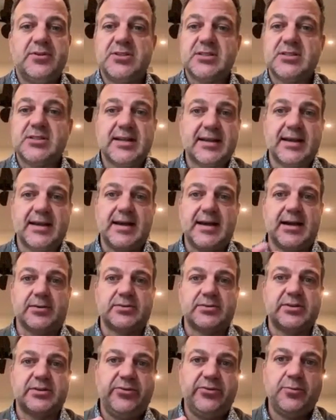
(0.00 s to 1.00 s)
Just like a
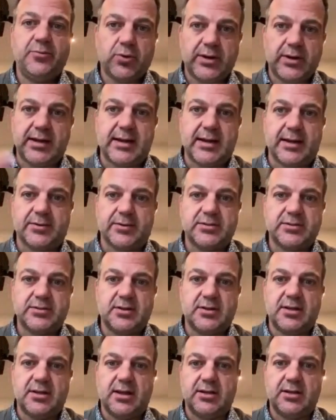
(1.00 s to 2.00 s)
house, if you bought a
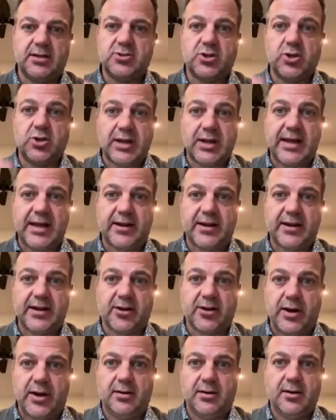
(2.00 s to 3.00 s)
house and then took your line of
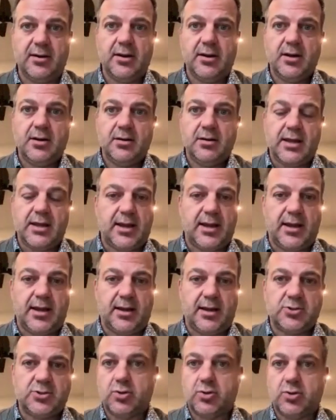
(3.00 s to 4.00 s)
credit
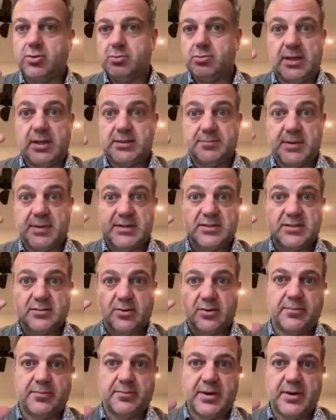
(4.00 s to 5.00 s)
and took as much
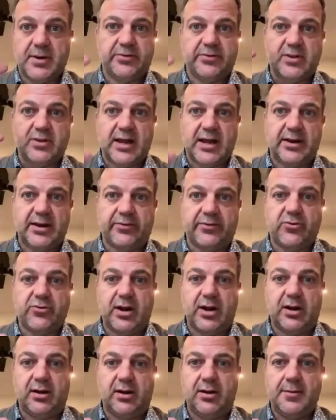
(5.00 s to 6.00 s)
of the money of the line of
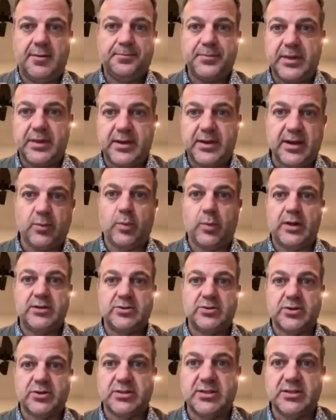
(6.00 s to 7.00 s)
credit and then
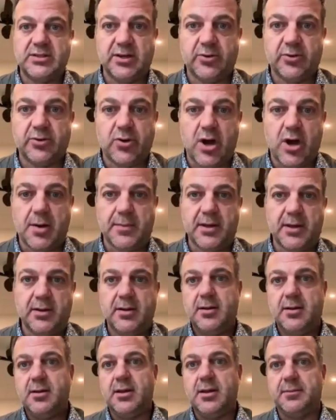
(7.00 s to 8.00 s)
went to Casino
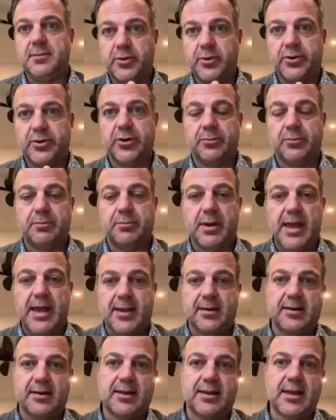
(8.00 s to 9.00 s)
Rama and put it on
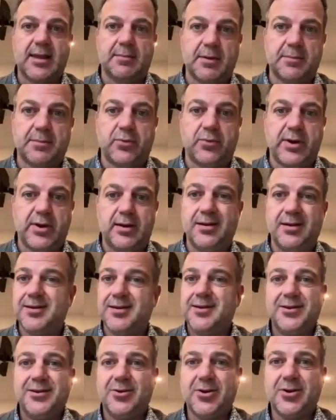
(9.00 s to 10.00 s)
black and it came up red,
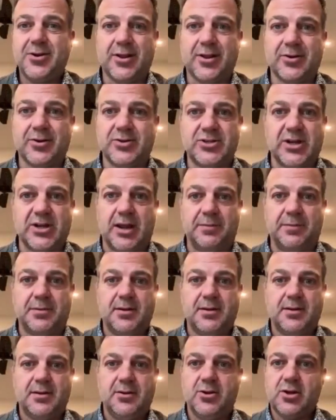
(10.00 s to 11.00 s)
you're not in good shape.
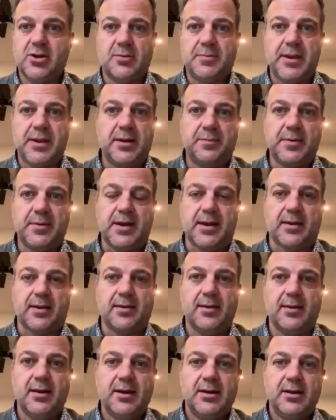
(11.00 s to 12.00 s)
You got to pay it
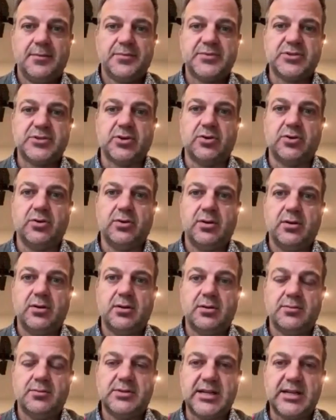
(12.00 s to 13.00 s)
back. Yeah. So
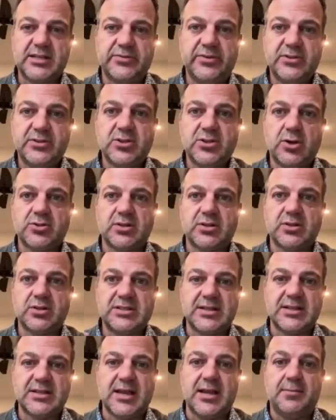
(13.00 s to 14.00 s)
tax-free zones are the
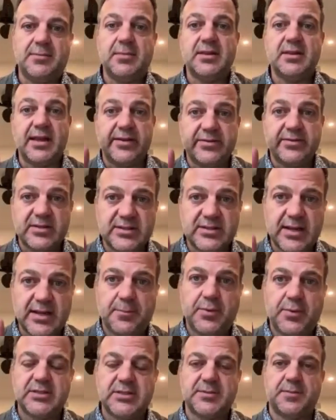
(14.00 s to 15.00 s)
same. They have the
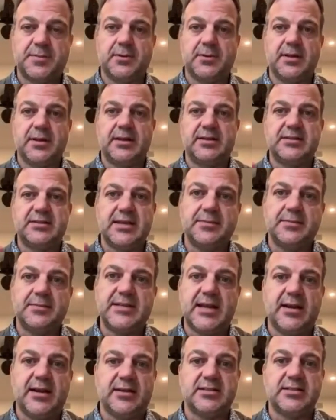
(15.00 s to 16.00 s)
same principle and the same
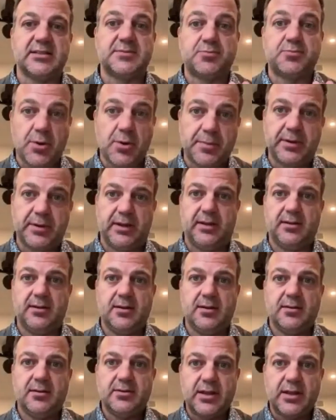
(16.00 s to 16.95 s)
tenets as property.